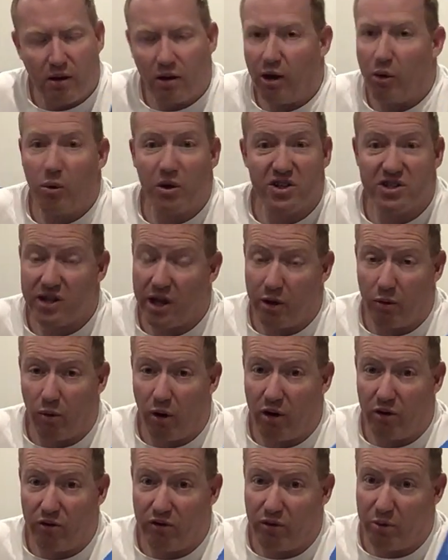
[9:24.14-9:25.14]
I want to say
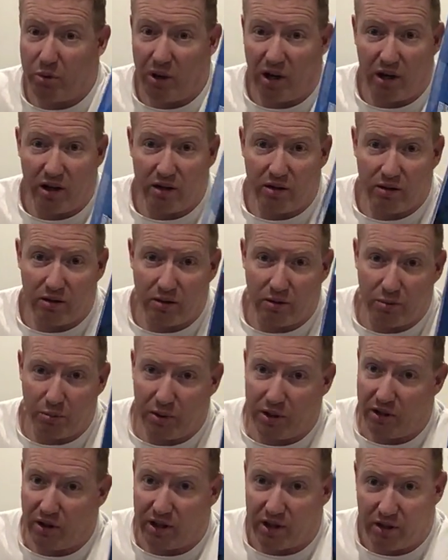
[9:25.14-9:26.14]
rover, but it'd
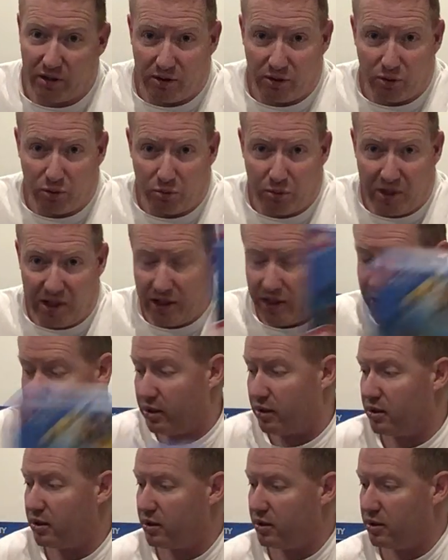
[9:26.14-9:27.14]
be like a little mini
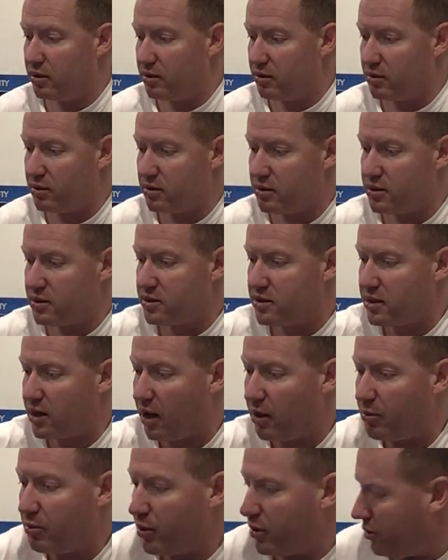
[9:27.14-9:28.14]

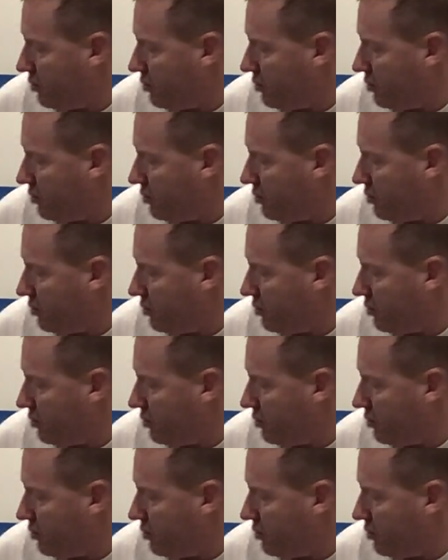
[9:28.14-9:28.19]
sub.